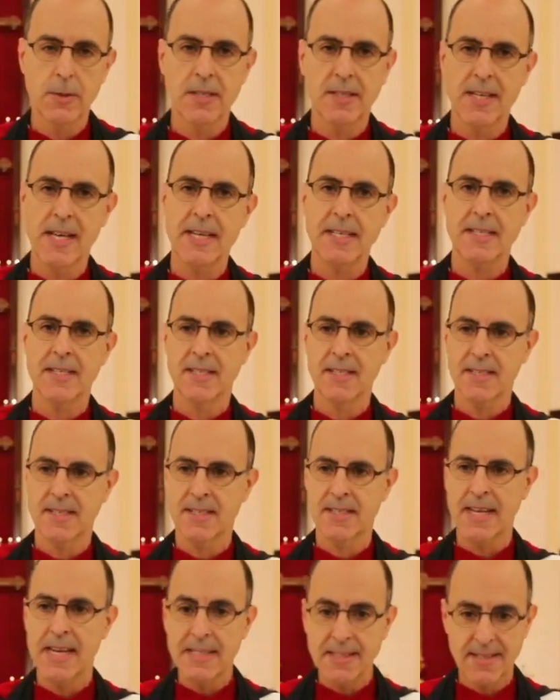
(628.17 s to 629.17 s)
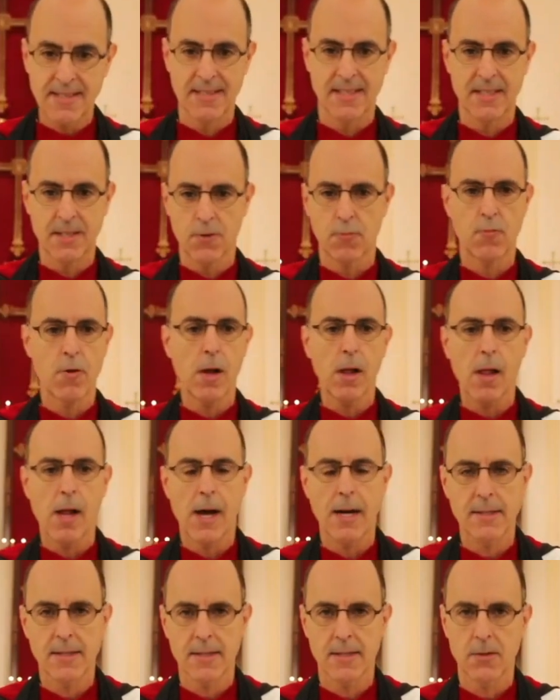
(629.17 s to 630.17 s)
senses and
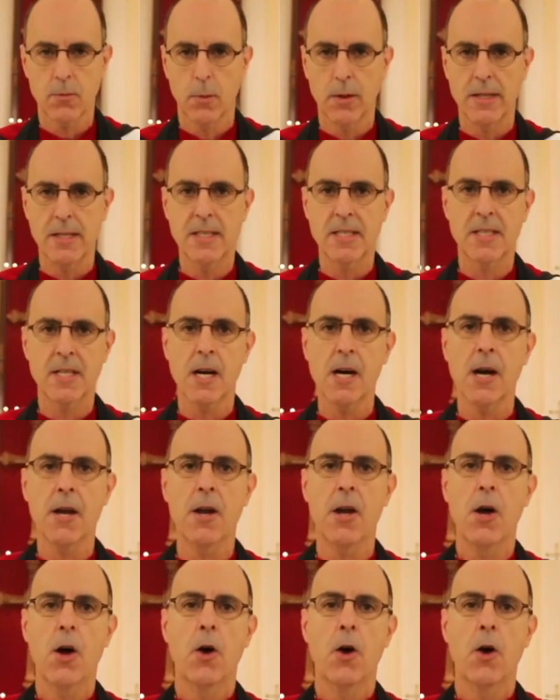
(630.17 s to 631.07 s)
realizes what he's done,